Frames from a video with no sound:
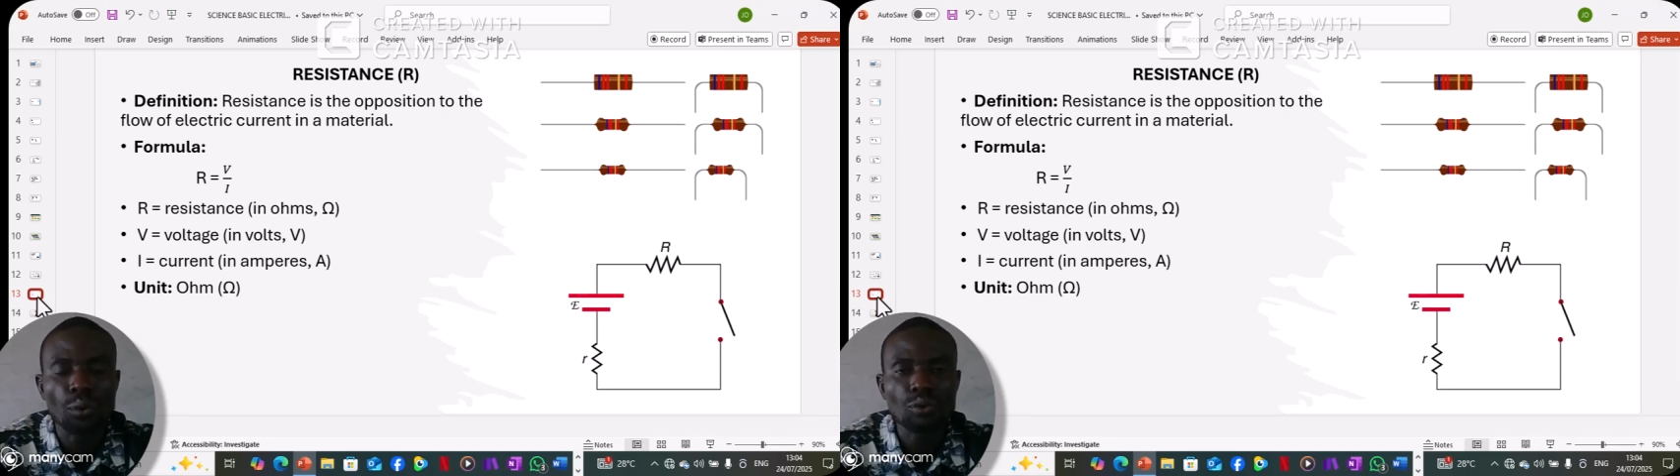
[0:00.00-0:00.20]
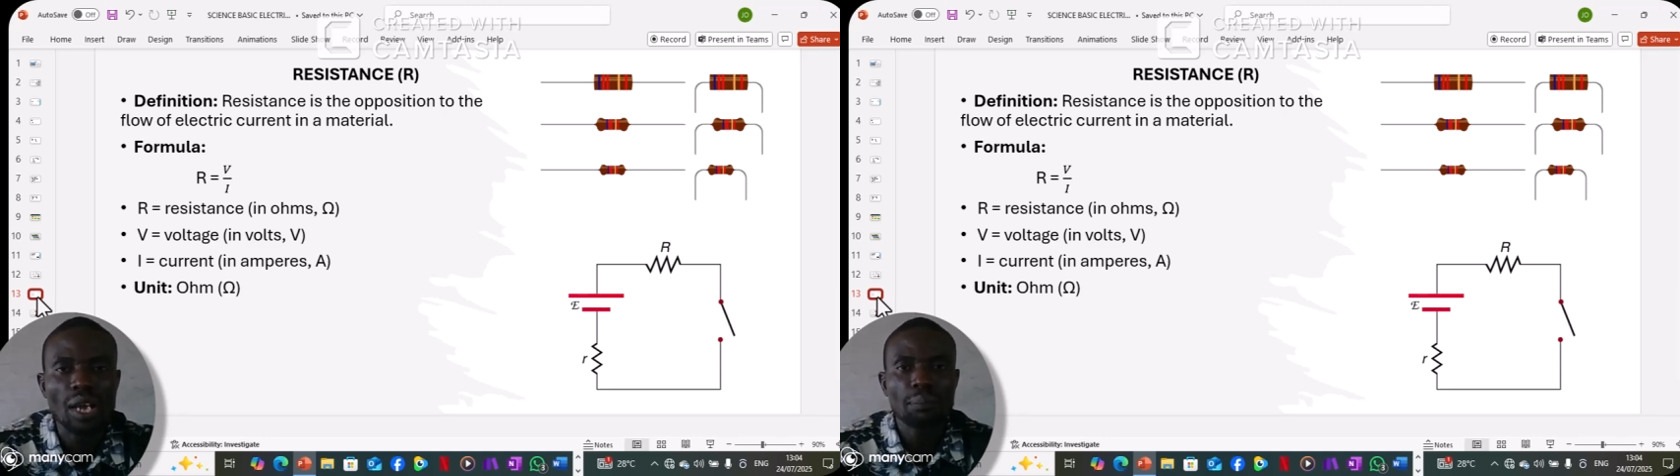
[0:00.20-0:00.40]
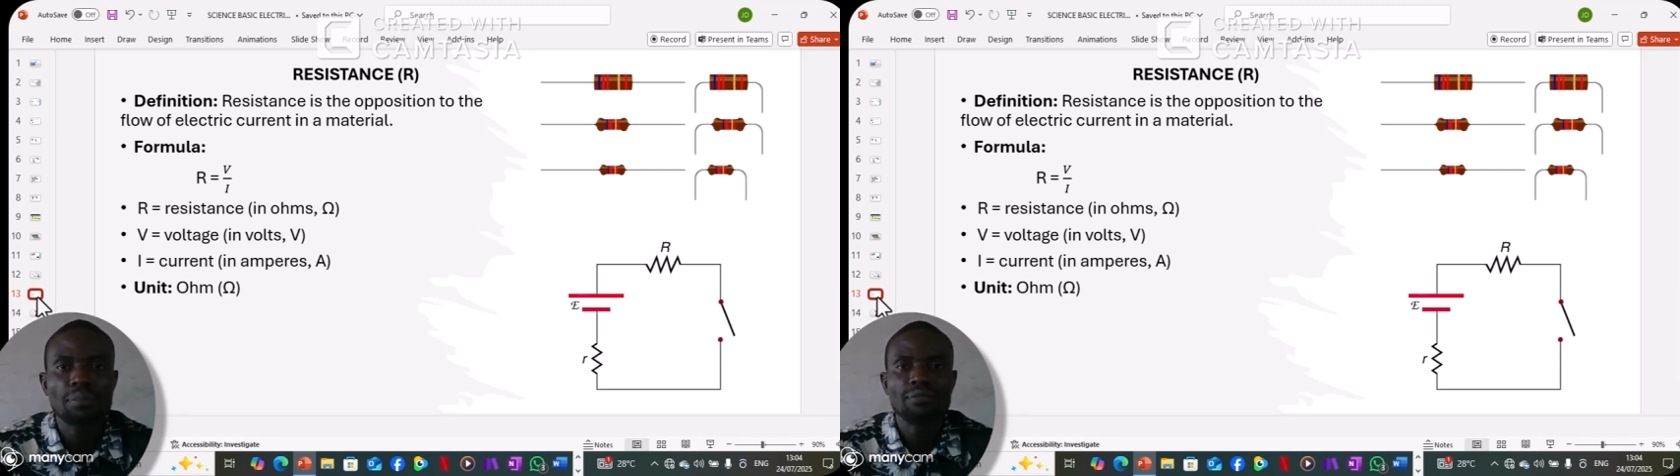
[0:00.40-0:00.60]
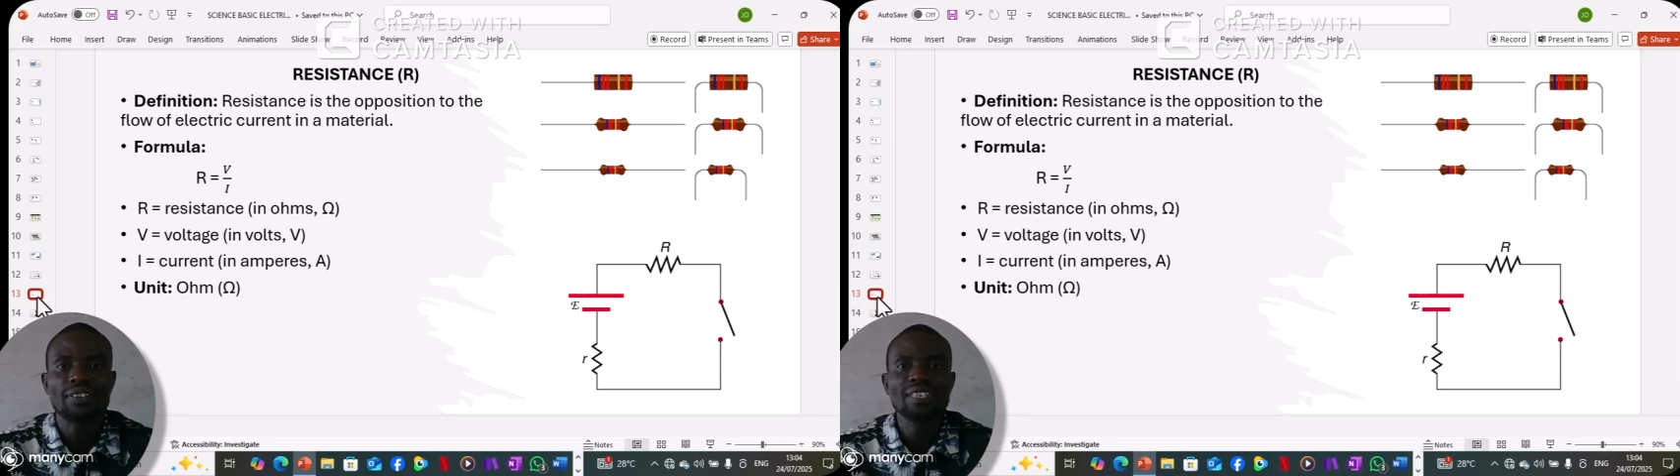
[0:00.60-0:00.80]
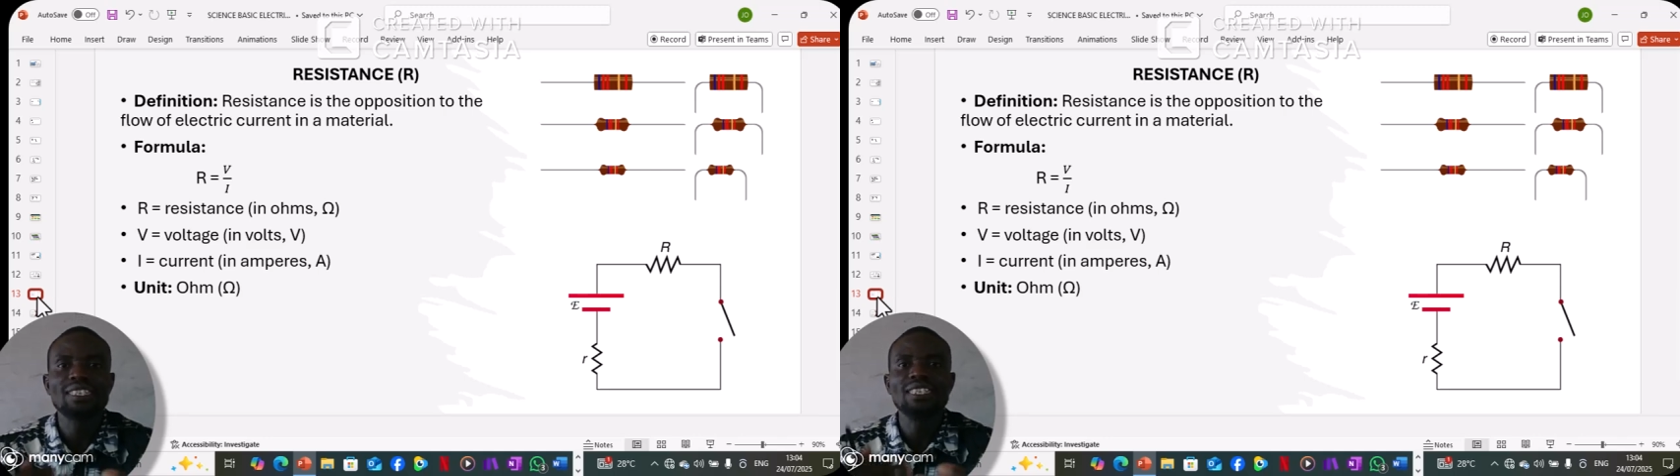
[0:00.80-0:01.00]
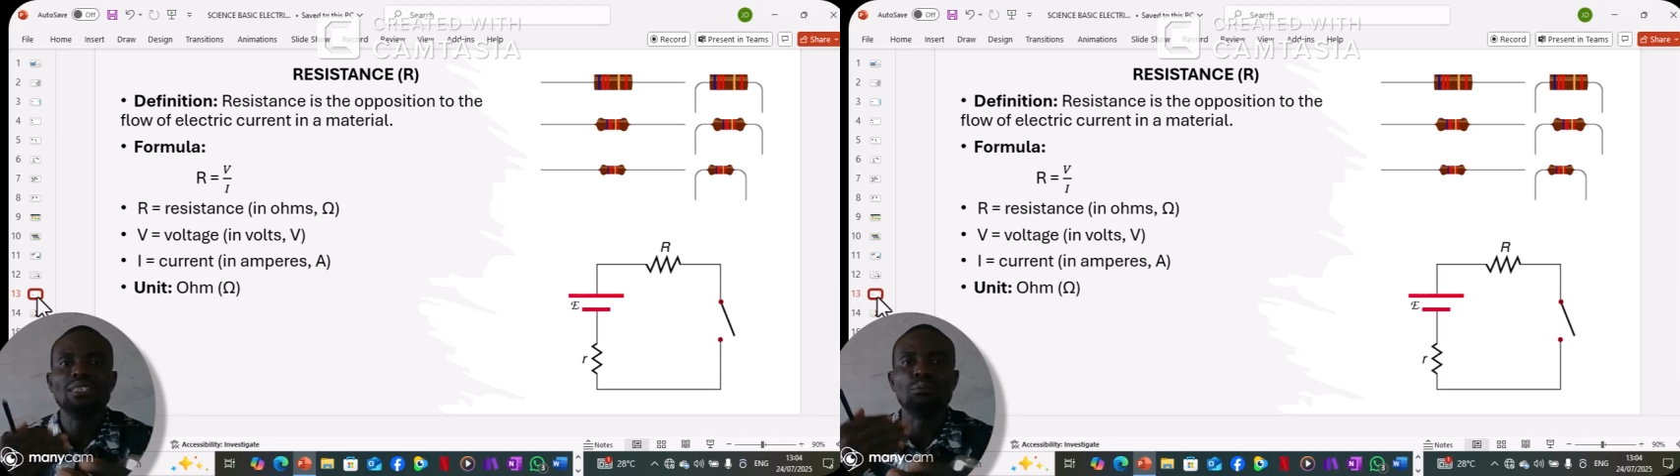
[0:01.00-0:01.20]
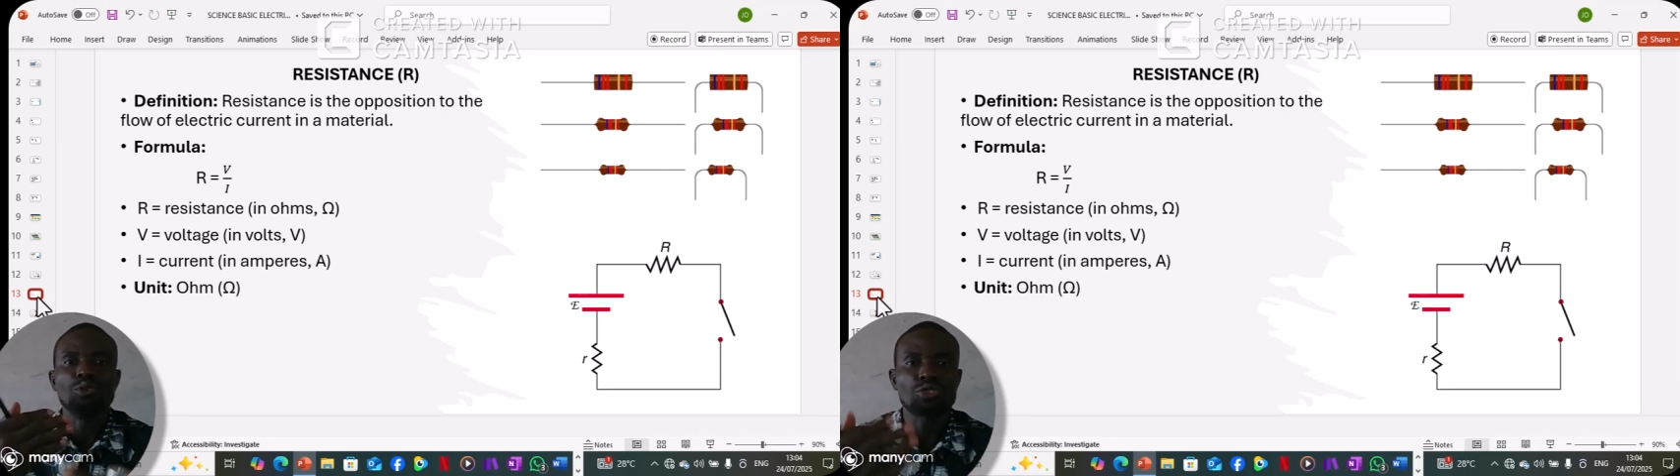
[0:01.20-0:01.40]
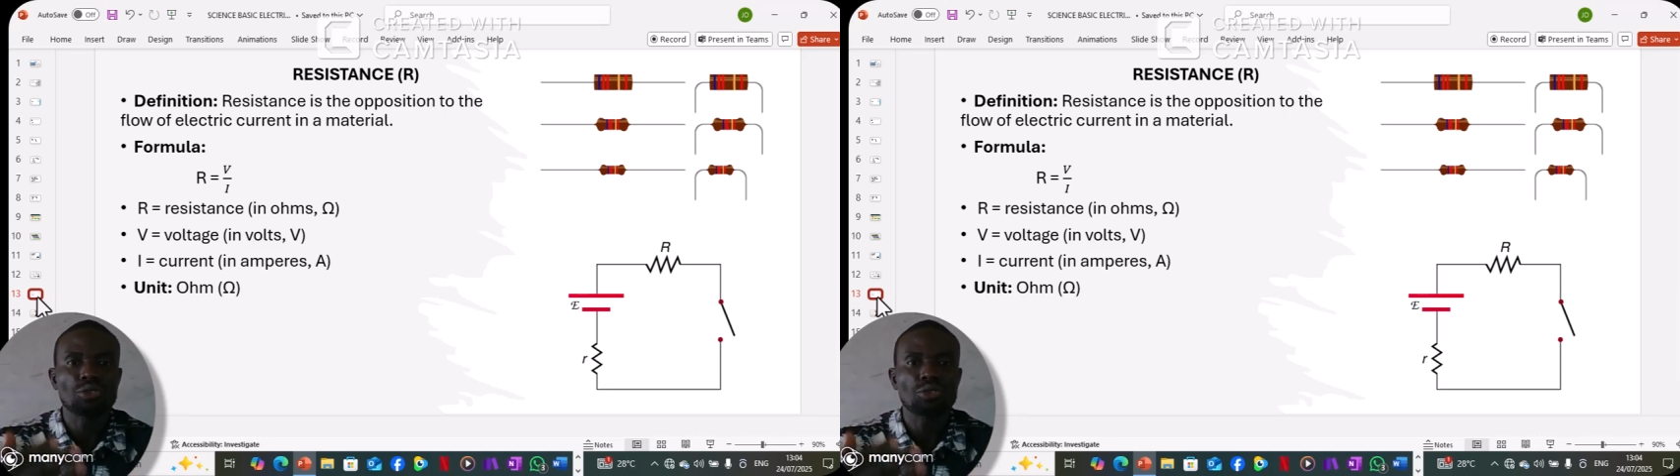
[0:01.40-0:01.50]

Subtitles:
you are preventing the motion,